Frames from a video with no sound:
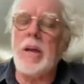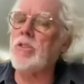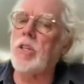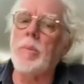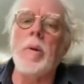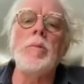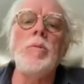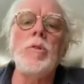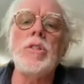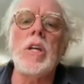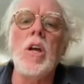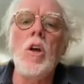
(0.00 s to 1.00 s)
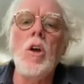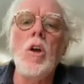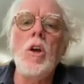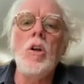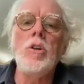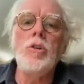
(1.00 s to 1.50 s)
passionate about music,
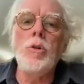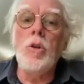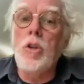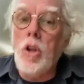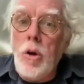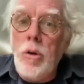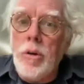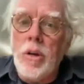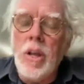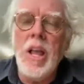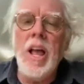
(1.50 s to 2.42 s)
you learn.